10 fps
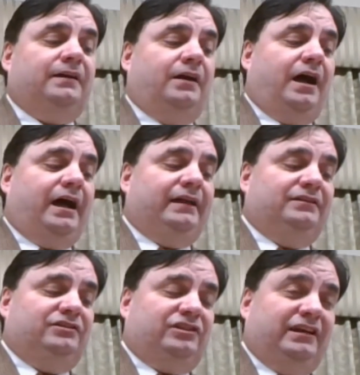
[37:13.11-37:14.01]

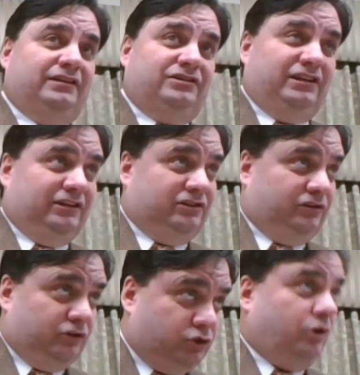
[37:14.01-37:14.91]
God says it's
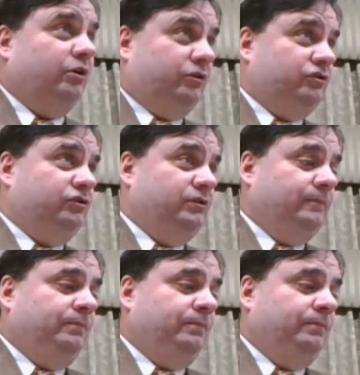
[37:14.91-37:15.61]
the church.